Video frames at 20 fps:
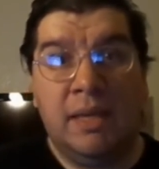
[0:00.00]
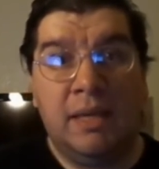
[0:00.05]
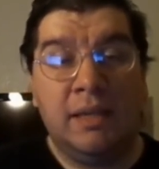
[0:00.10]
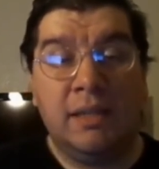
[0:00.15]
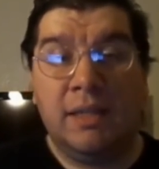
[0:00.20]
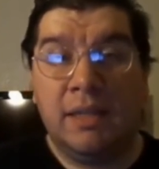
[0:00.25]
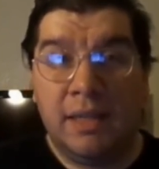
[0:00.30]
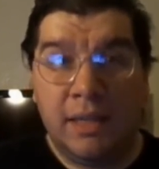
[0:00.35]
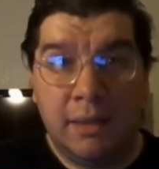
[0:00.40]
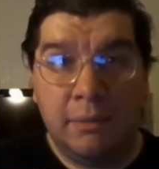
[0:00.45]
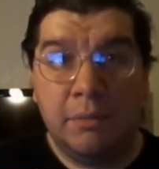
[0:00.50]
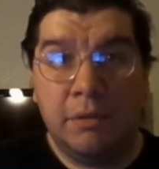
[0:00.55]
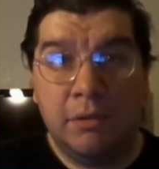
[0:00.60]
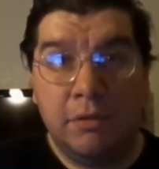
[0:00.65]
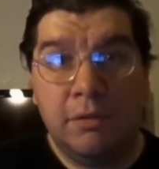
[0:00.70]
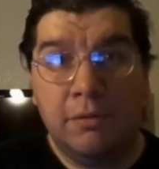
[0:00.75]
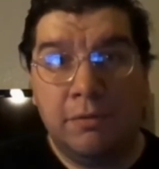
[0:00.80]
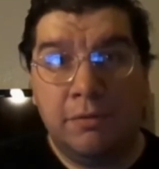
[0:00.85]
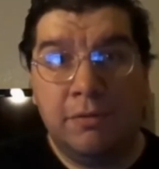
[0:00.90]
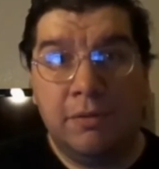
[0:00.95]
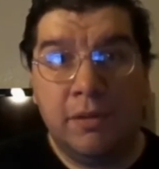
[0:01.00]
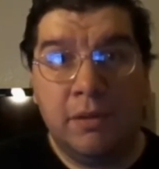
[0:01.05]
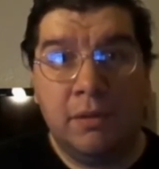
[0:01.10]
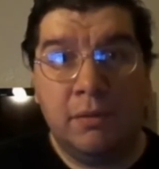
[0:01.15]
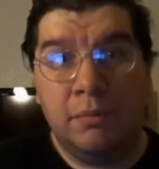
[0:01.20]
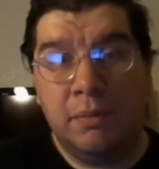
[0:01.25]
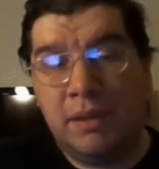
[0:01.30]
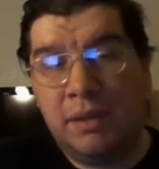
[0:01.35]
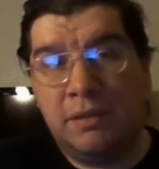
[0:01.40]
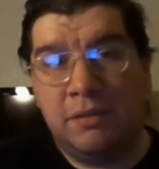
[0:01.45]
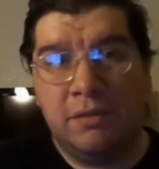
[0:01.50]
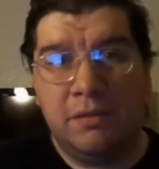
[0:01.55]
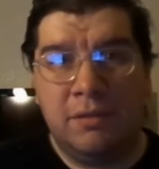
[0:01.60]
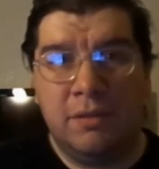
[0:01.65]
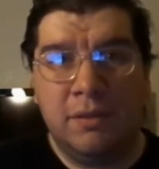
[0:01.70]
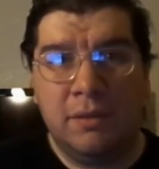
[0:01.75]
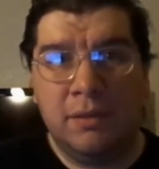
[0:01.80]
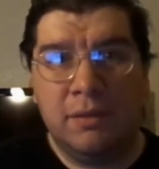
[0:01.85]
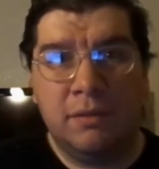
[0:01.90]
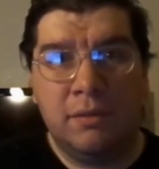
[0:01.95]
had a cameo in the film
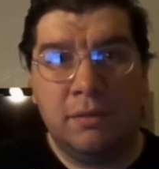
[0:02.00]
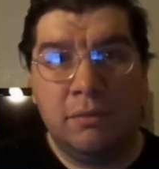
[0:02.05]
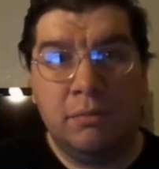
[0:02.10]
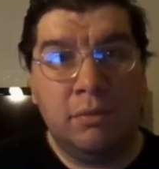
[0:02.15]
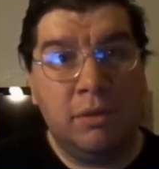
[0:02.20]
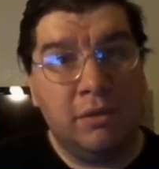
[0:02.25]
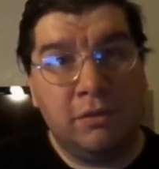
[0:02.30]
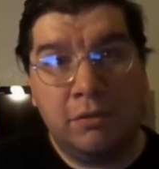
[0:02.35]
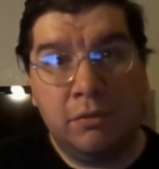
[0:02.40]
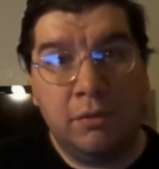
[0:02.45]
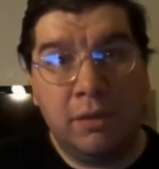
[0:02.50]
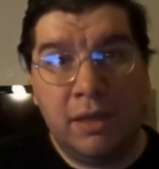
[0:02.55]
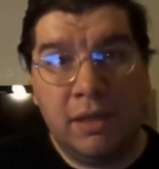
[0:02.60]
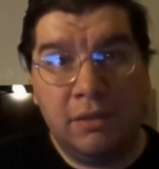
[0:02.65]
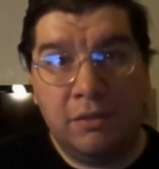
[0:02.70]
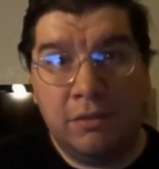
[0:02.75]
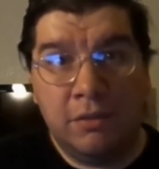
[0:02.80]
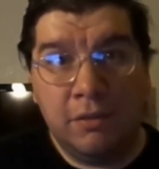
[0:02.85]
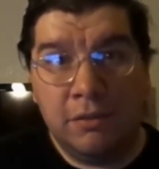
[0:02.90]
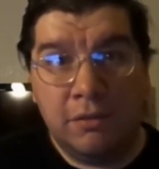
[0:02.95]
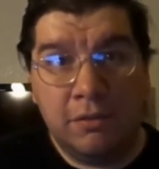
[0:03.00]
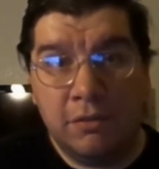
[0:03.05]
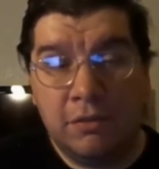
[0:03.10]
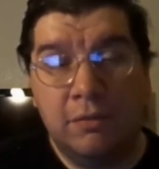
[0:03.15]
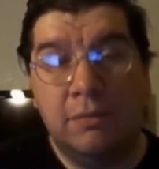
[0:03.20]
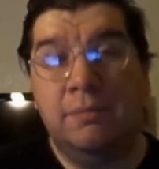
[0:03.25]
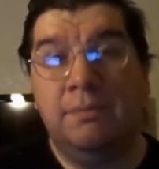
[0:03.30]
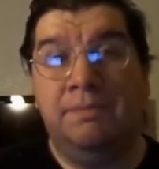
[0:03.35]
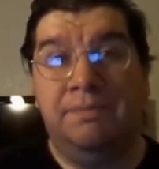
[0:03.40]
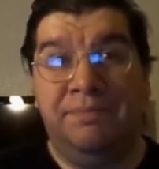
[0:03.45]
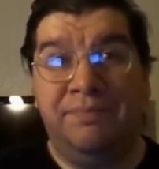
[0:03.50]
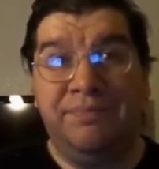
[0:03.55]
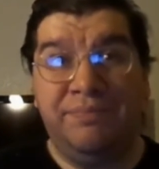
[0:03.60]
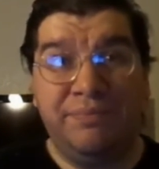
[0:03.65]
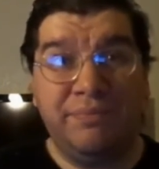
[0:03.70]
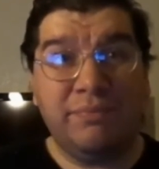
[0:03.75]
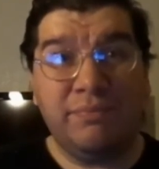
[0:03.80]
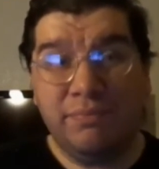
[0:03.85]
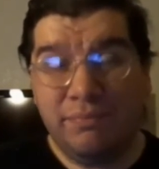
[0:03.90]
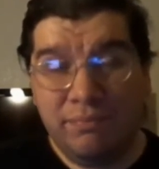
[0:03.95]
as the, the rental agent.
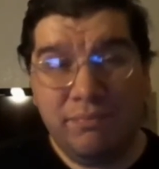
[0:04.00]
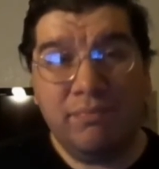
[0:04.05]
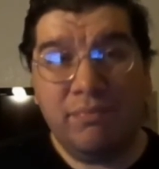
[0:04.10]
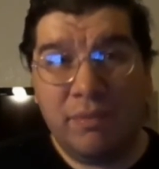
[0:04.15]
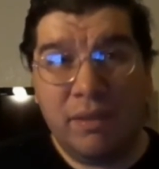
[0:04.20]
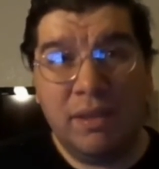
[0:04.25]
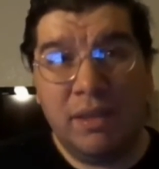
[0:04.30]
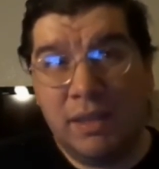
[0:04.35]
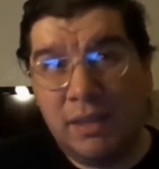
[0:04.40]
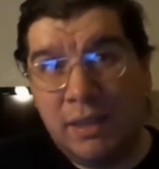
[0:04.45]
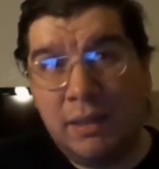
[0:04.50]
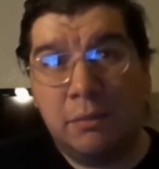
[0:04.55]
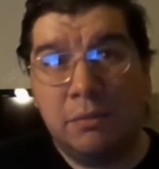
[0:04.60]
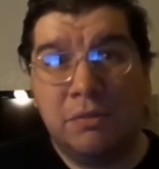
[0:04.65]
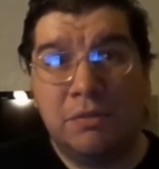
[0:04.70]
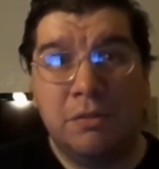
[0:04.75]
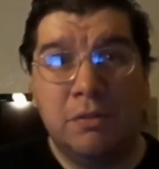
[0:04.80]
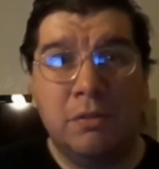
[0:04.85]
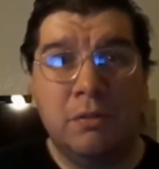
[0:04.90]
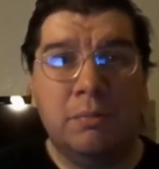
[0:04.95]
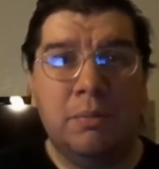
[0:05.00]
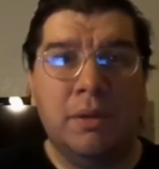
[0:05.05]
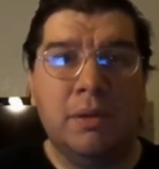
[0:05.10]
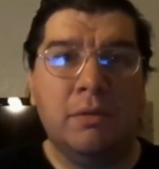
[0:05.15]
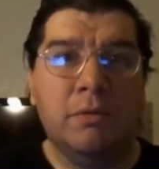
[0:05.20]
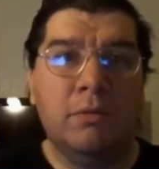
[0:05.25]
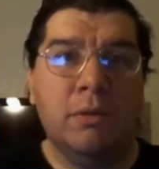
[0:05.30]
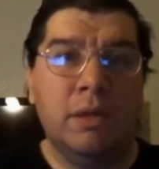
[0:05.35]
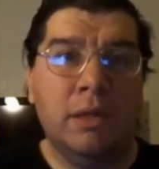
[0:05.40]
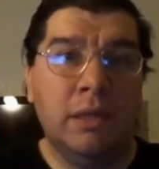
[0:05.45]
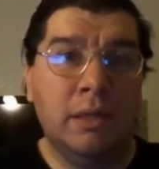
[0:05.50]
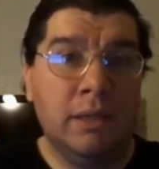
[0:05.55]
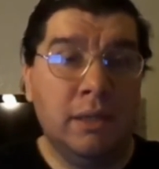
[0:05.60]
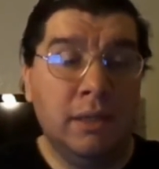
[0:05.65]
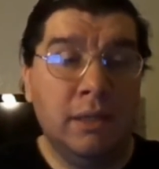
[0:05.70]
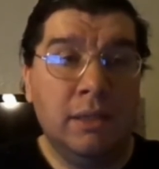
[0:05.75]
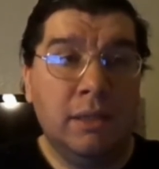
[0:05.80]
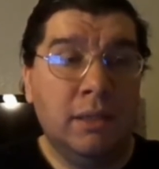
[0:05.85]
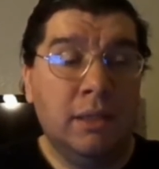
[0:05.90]
Yeah, that was her, by the way.